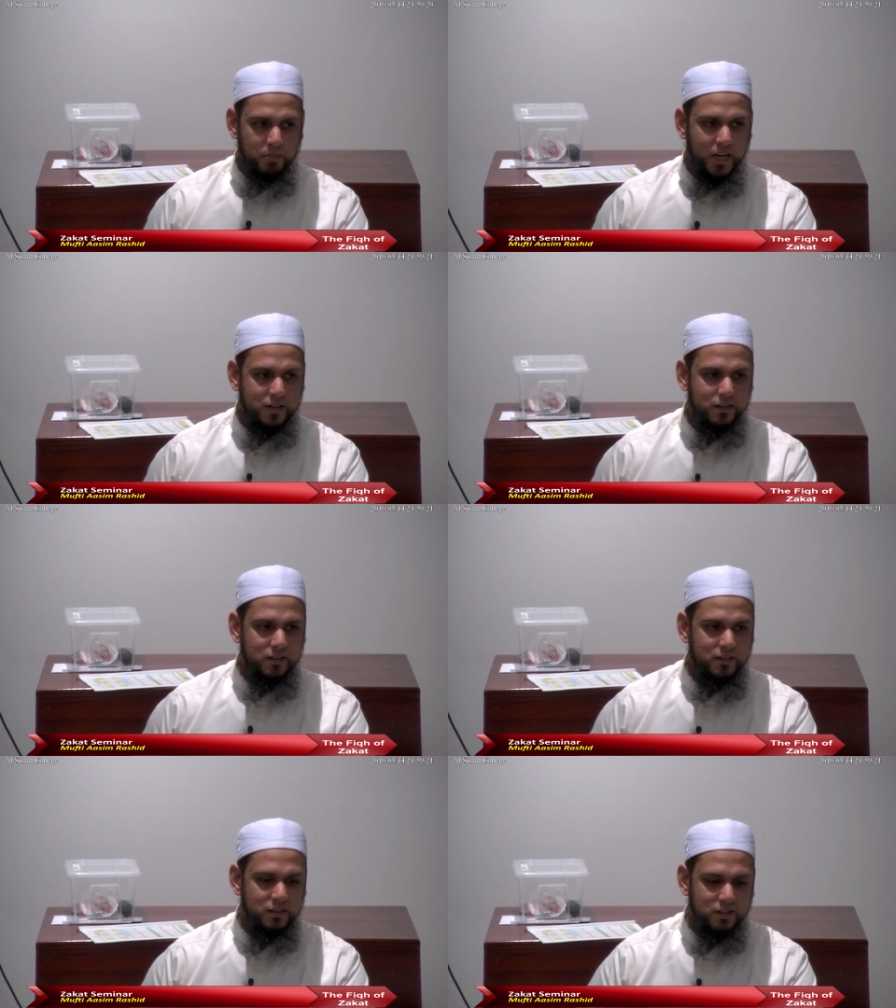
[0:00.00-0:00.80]

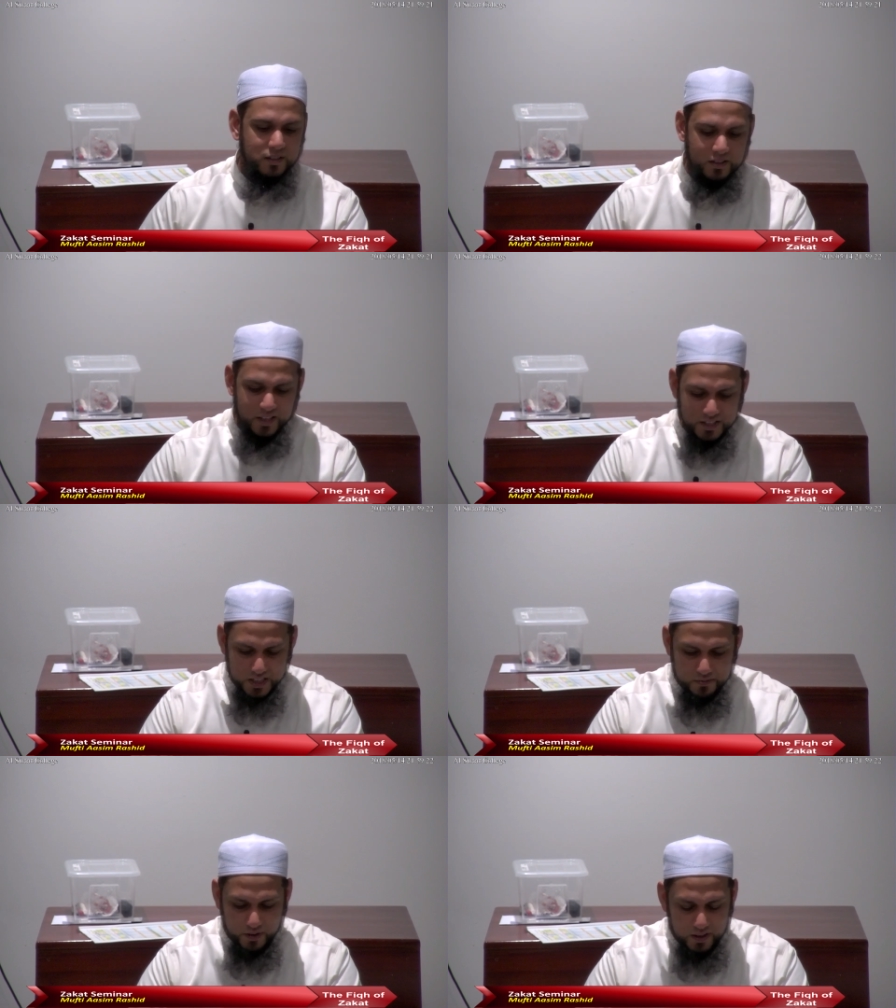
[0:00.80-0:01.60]
But the
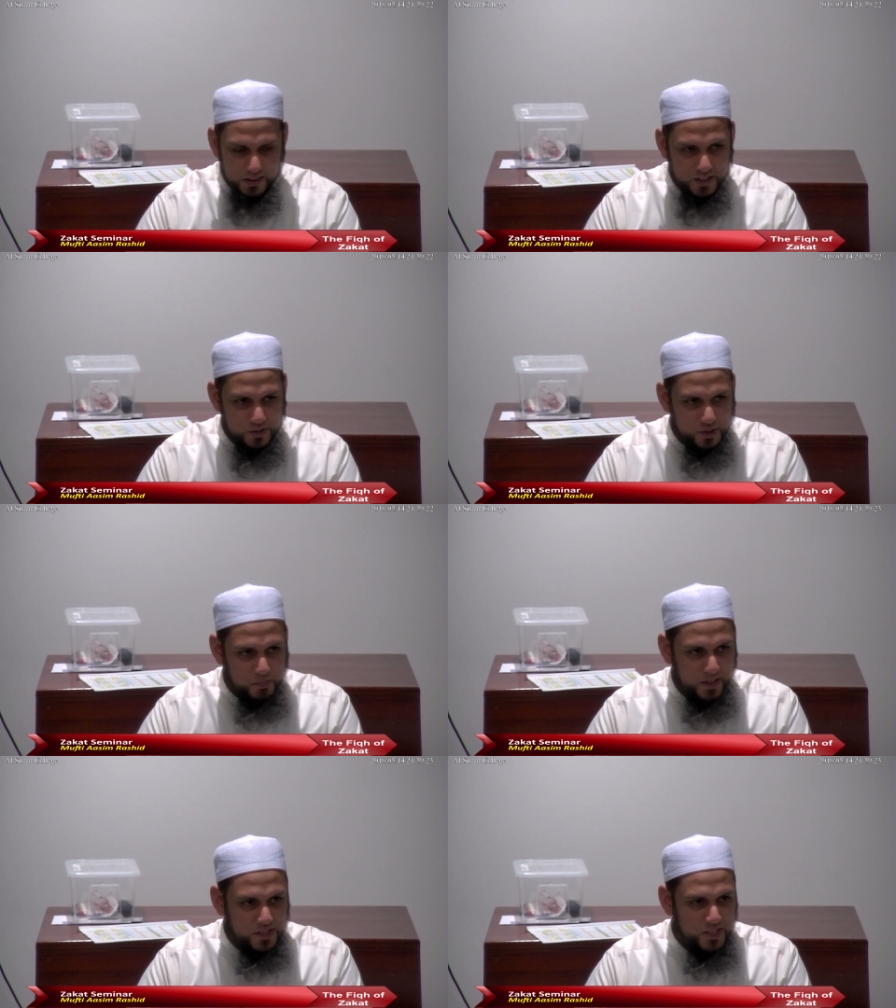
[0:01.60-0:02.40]
default is to
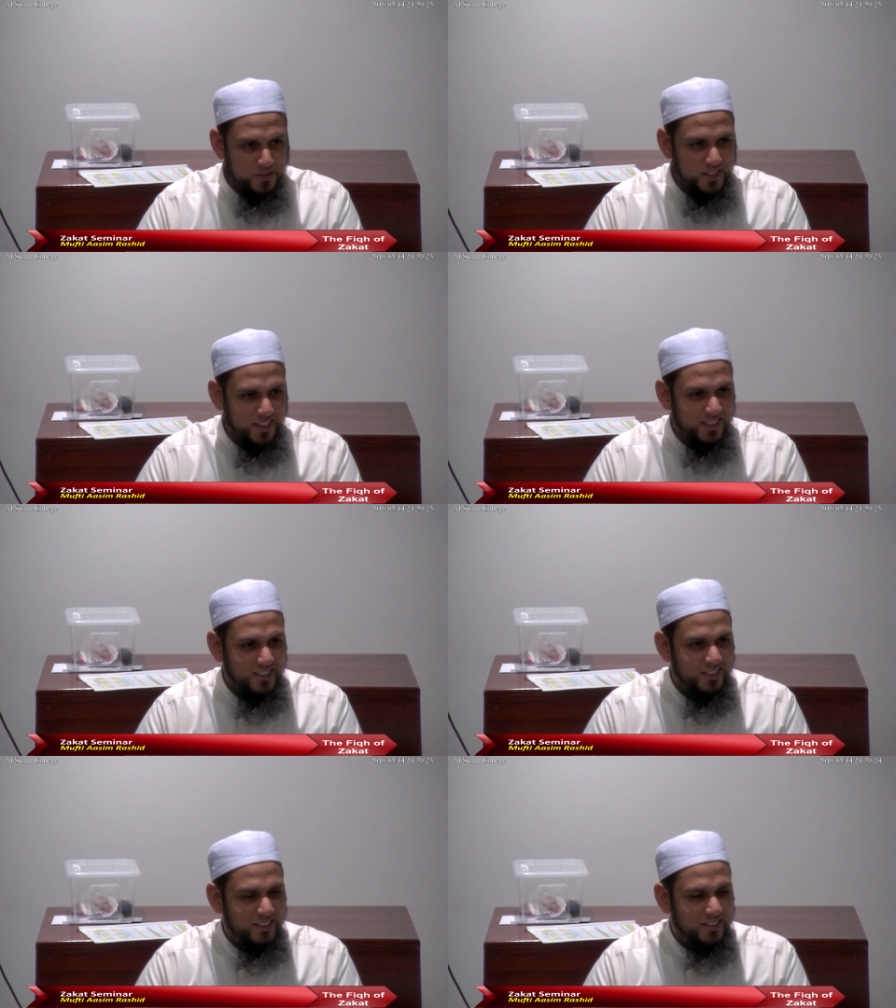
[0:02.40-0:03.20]
spend secretly.